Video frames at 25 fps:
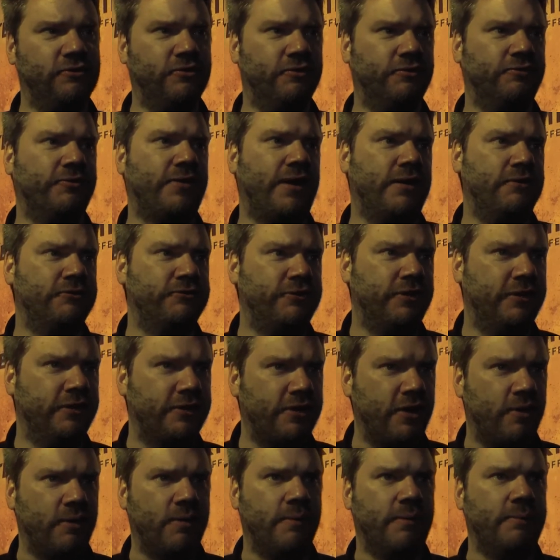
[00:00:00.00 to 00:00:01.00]
So for Counter-Strike
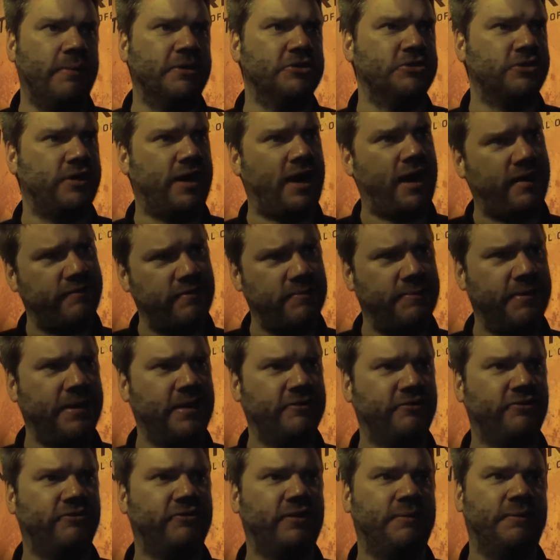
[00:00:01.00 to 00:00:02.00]
Go, we want to make sure everybody
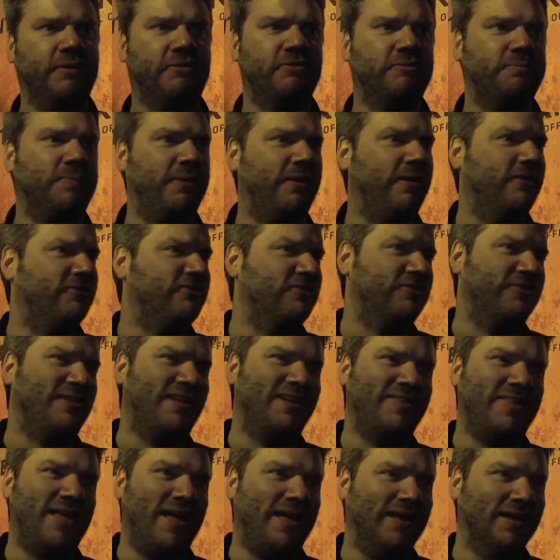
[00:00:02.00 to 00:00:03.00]
has the same experience. There's
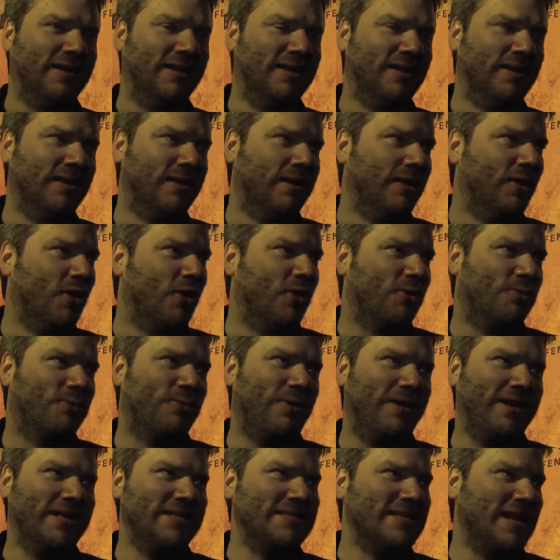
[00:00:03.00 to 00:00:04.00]
none of that
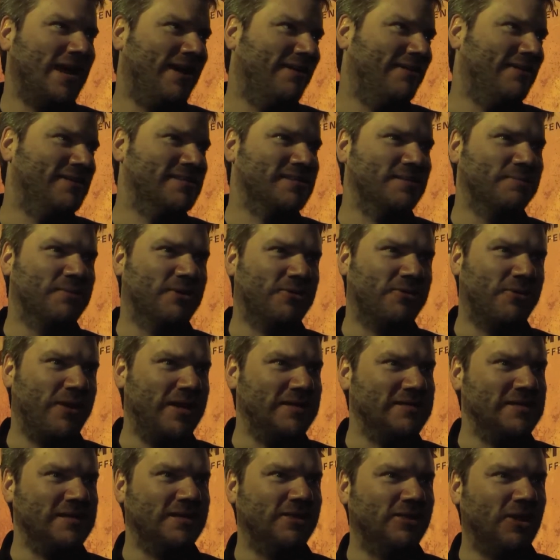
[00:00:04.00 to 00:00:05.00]
running down in some
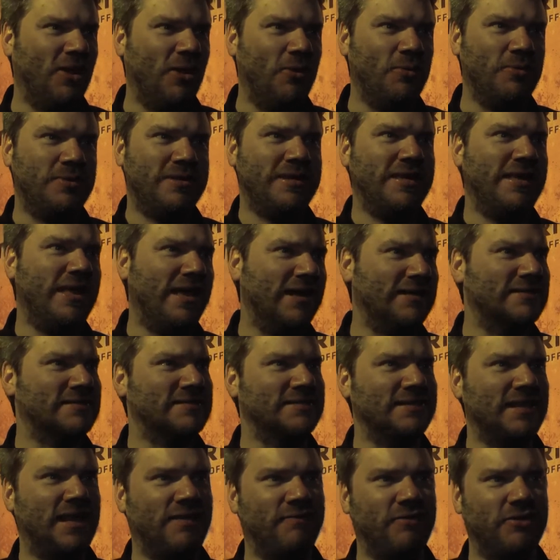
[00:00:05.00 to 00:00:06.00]
crazy low
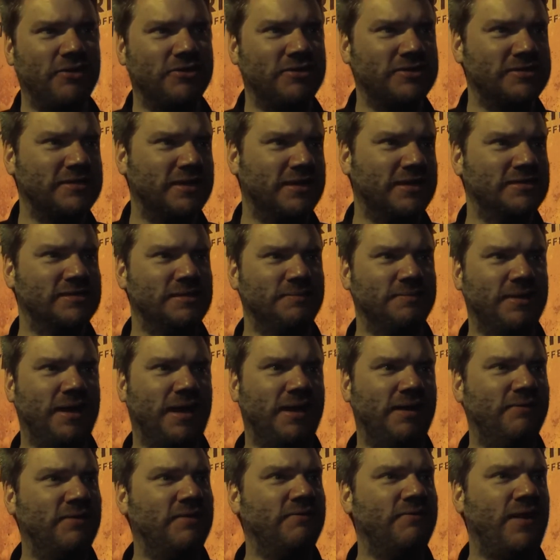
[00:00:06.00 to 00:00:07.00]
DX level just to get some
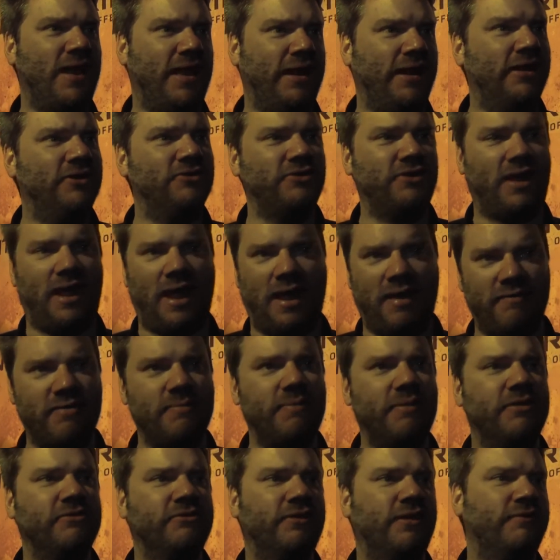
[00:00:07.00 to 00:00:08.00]
kind of advantage.
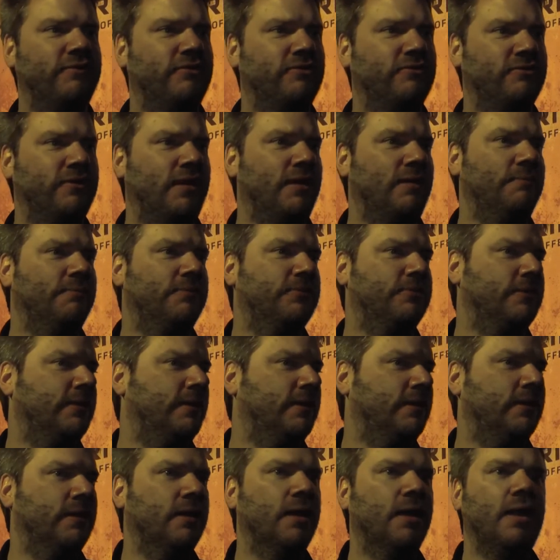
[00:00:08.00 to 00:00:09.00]
Everybody's going to have the same
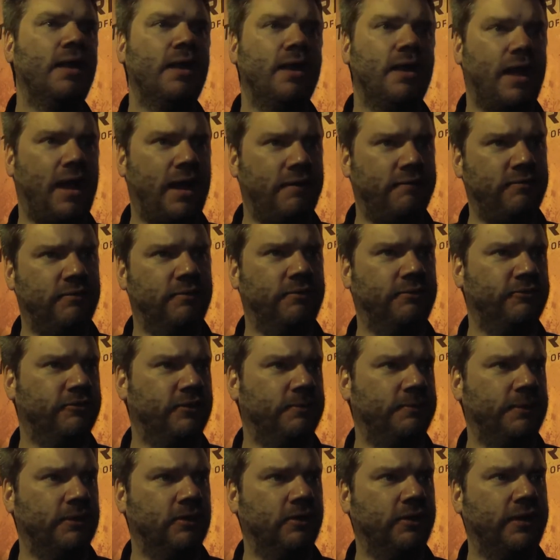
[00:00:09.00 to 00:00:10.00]
thing. Everyone's
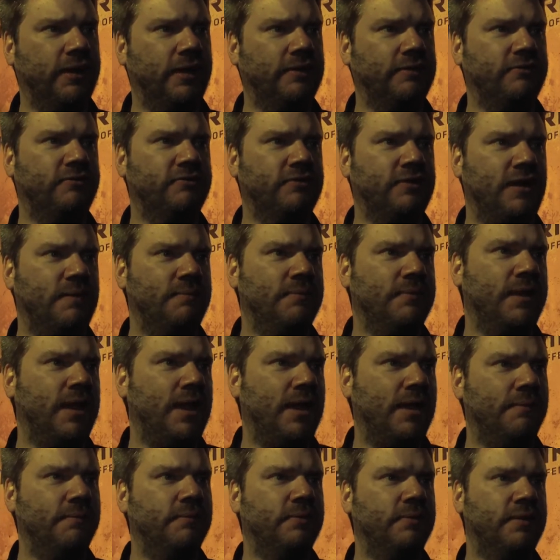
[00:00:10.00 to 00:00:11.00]
going to be looking at the same
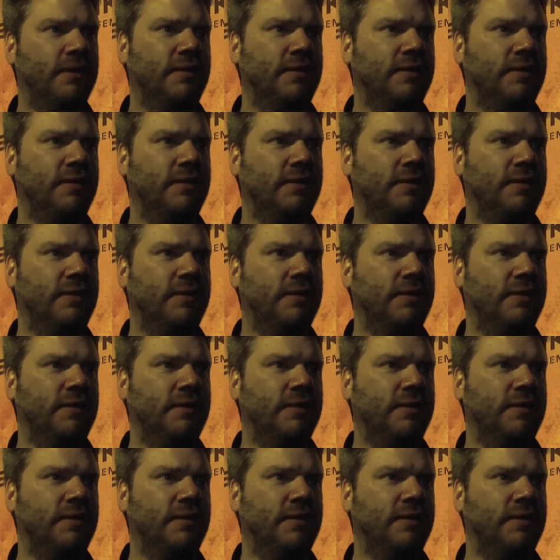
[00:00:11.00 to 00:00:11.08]
game.